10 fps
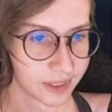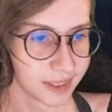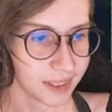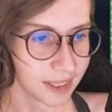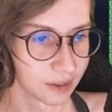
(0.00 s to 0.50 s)

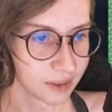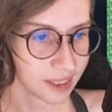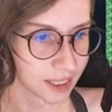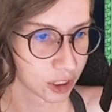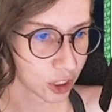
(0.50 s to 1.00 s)
Yeah, look at
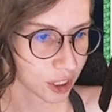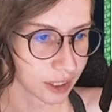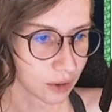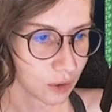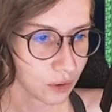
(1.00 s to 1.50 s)
that
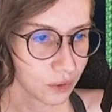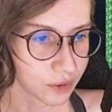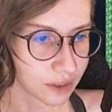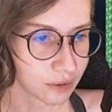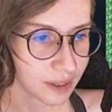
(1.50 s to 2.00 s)
chart.
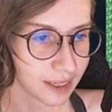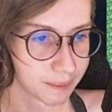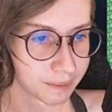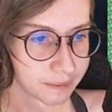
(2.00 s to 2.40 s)
Holy crap.